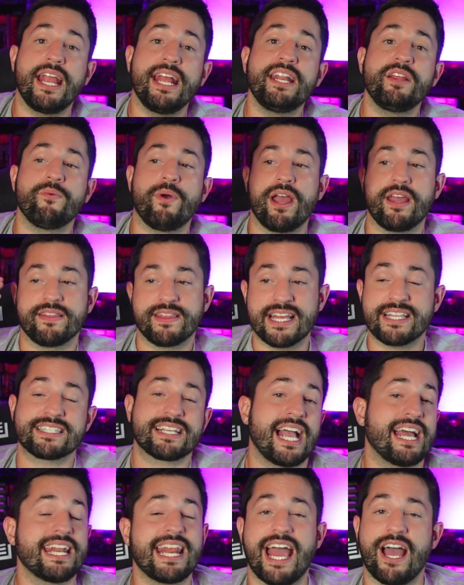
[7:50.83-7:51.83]
Anyway, that's
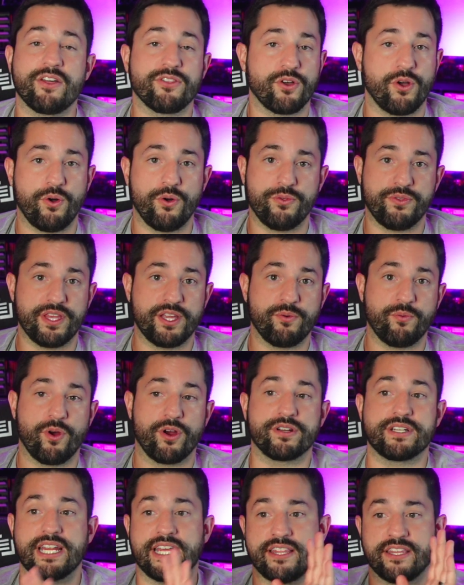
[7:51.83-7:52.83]
kind of how the whole thing
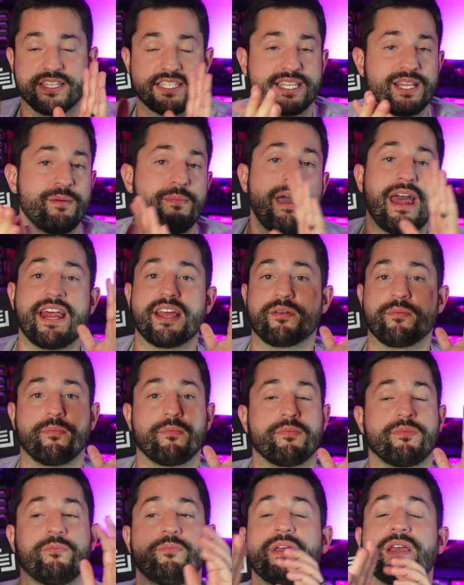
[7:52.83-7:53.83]
worked. And the cinematic
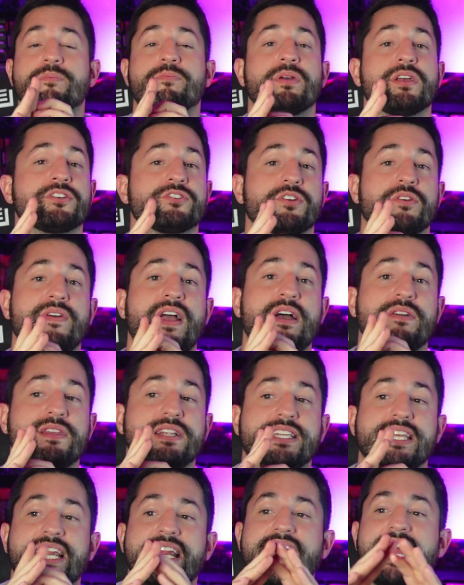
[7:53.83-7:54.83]
big picture of how they
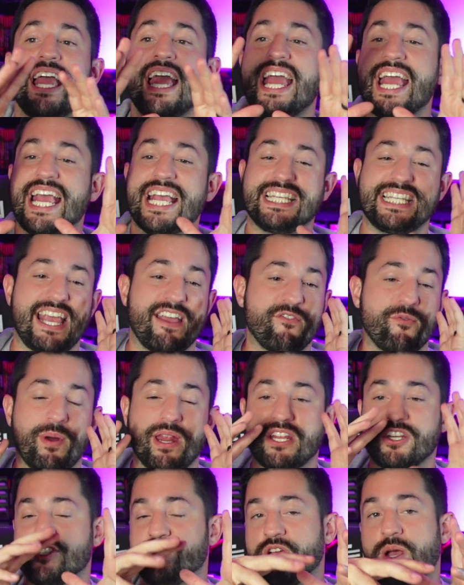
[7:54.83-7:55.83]
did it is
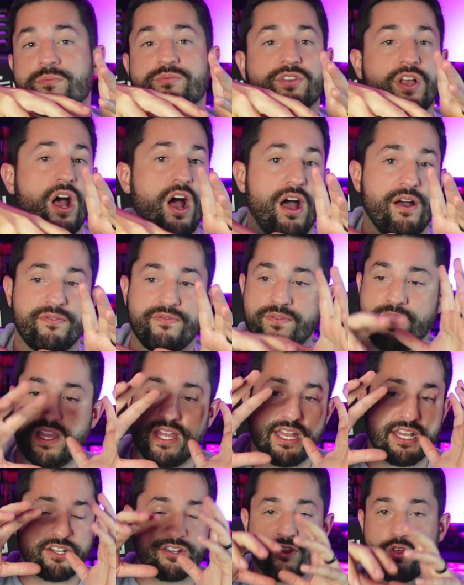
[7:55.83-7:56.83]
everybody jumps off
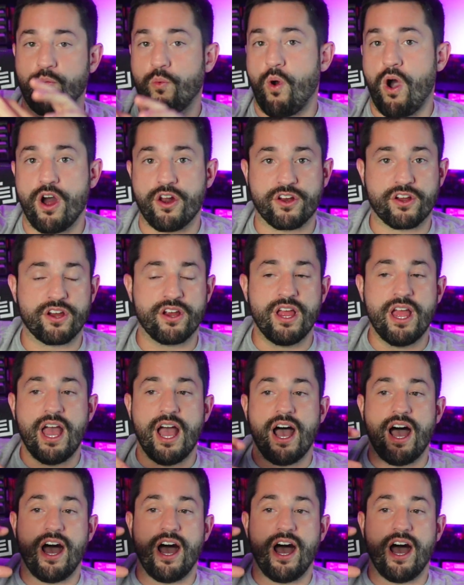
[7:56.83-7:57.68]
into the water.